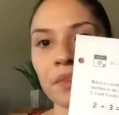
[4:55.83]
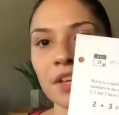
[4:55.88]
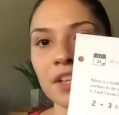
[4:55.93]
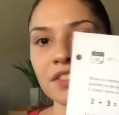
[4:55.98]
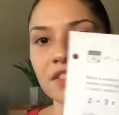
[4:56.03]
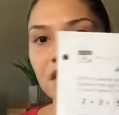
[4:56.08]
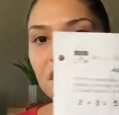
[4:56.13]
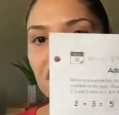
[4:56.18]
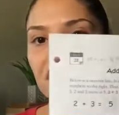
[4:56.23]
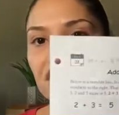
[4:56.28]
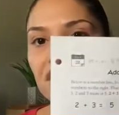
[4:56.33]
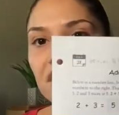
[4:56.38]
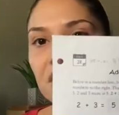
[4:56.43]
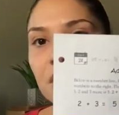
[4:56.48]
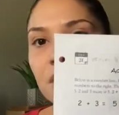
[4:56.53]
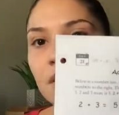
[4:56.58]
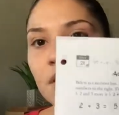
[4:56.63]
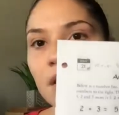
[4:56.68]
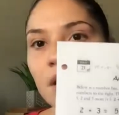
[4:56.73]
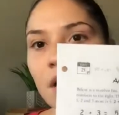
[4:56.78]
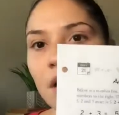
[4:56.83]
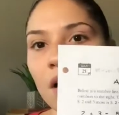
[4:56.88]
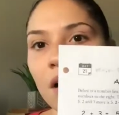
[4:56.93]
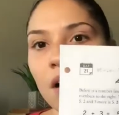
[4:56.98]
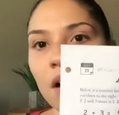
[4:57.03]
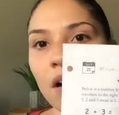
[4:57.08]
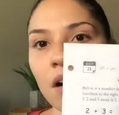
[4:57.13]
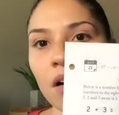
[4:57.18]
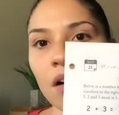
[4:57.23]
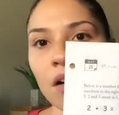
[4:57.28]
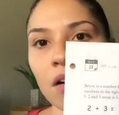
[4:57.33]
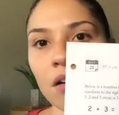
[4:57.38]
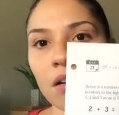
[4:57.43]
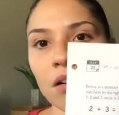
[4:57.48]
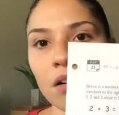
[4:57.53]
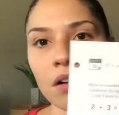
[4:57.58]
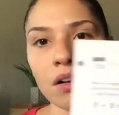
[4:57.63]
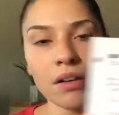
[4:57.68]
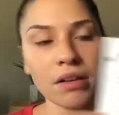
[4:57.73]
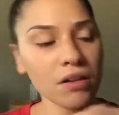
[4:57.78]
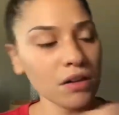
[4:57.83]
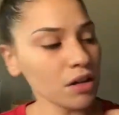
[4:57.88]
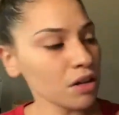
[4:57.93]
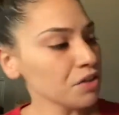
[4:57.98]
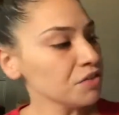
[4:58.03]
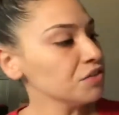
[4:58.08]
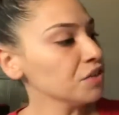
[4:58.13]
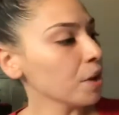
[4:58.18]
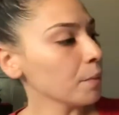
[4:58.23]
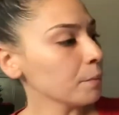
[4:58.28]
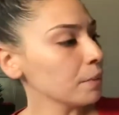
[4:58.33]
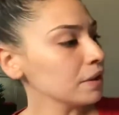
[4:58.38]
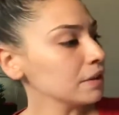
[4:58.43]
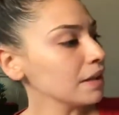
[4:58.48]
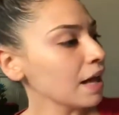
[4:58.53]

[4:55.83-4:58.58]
addition number